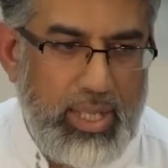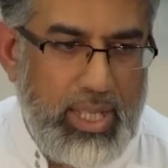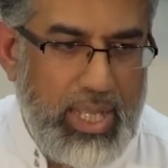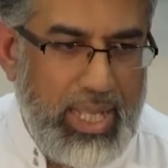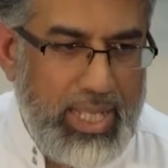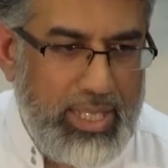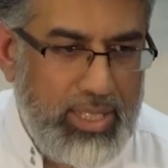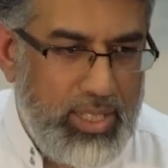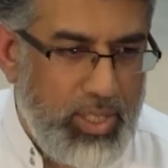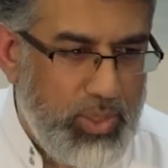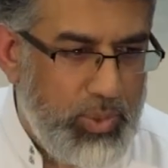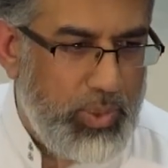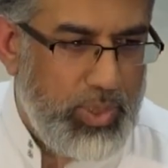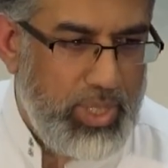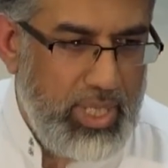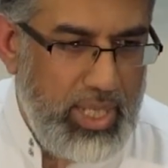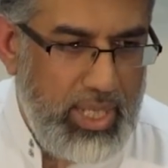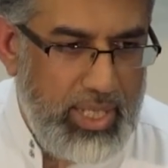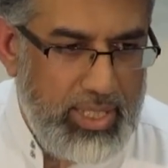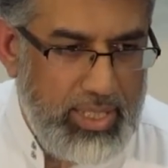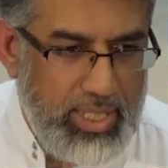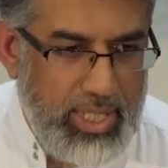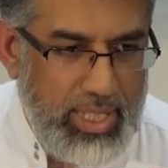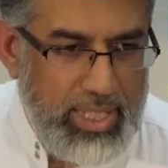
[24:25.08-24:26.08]
in the
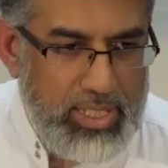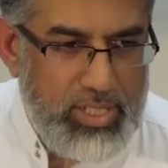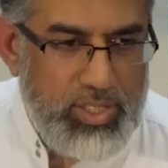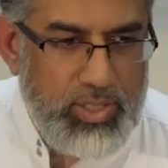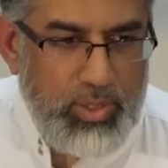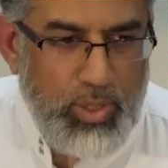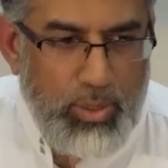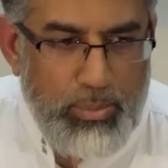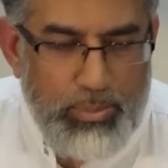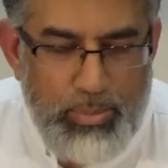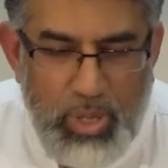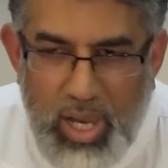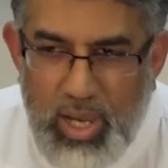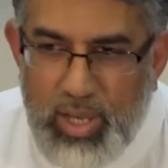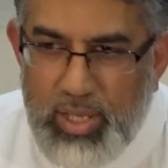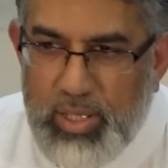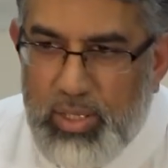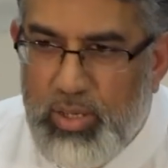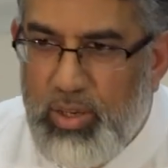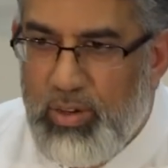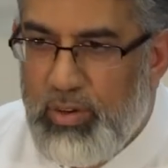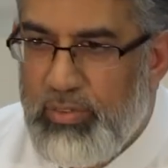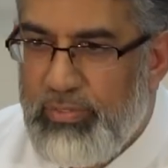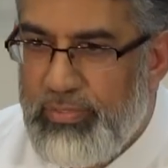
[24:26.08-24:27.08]
Quran. It's not
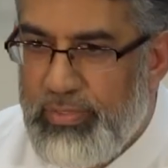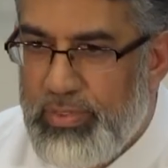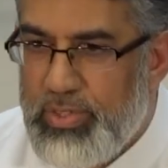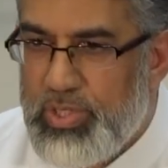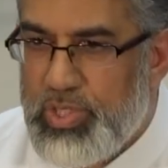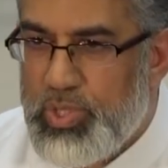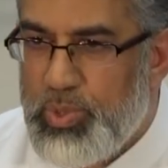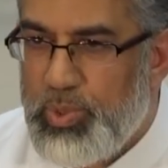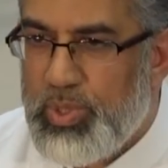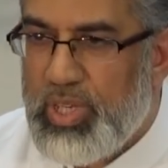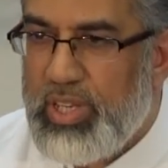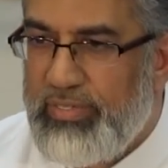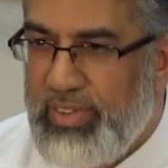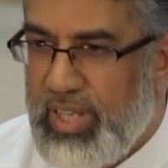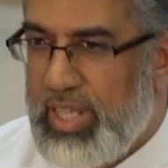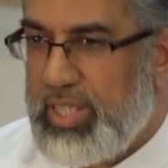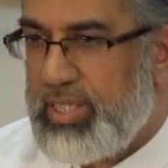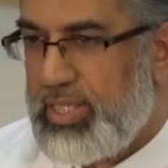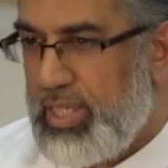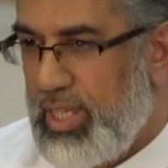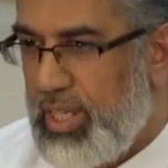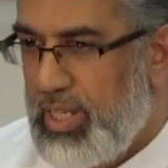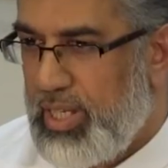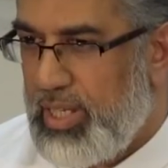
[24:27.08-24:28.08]
part of Surah
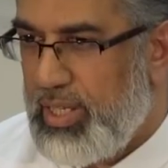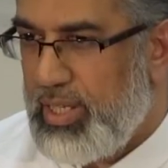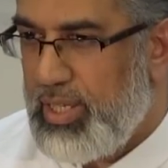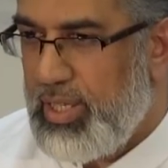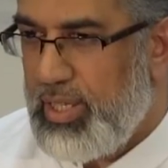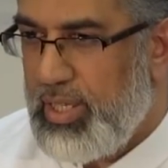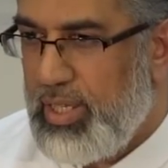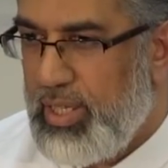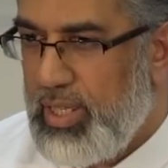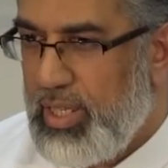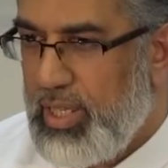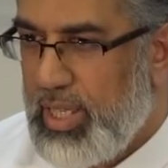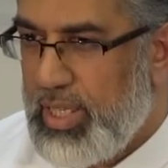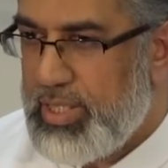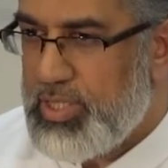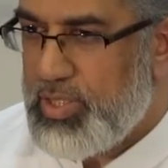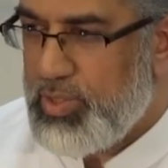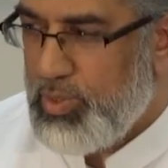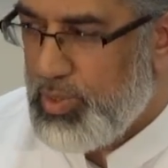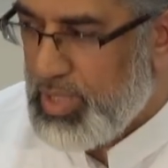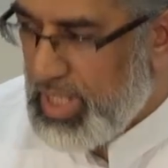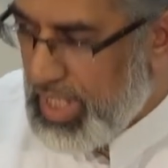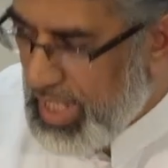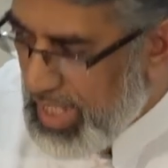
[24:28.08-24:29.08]
Fatiha.
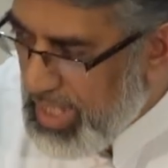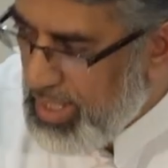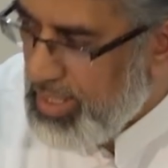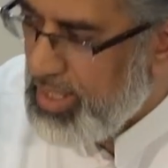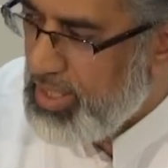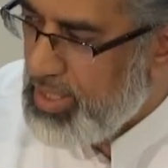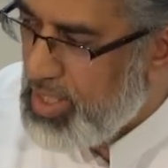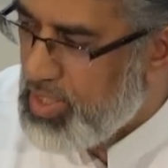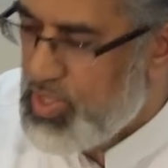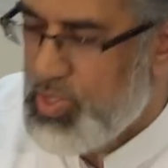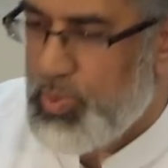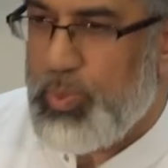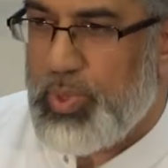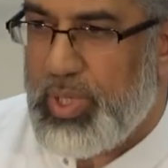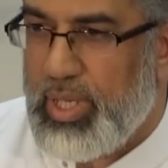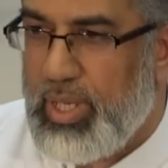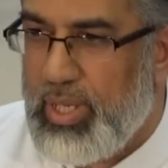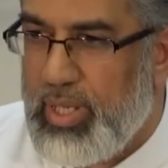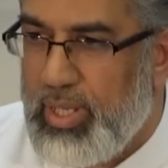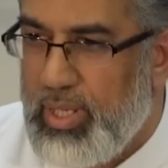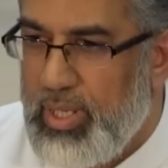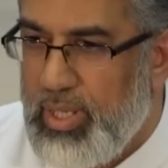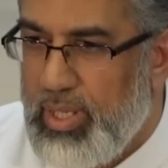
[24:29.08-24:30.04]
It's not in the surah.